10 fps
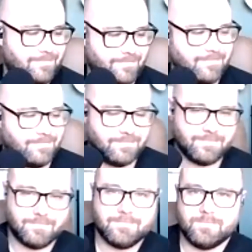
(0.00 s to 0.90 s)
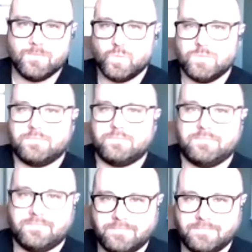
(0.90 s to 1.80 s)
a real creative
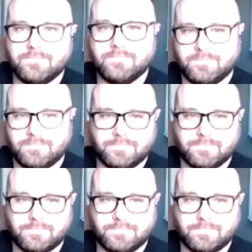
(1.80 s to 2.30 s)
frustration where you do have